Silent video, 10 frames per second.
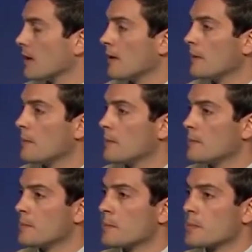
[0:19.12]
Uh,
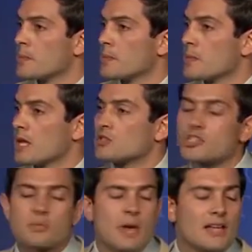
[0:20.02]
now
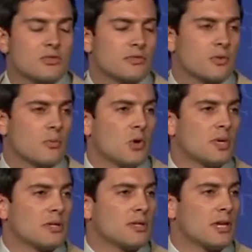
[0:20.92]
just imagine for a
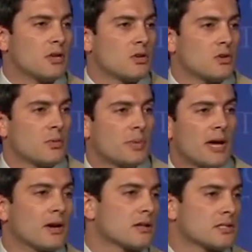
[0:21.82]
moment that you're the
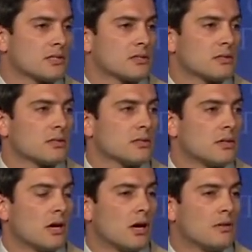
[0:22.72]
parents
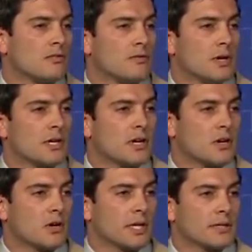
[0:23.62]
of a
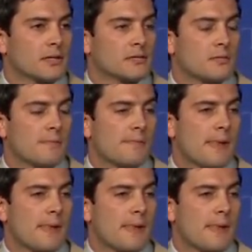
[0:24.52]
young girl like this.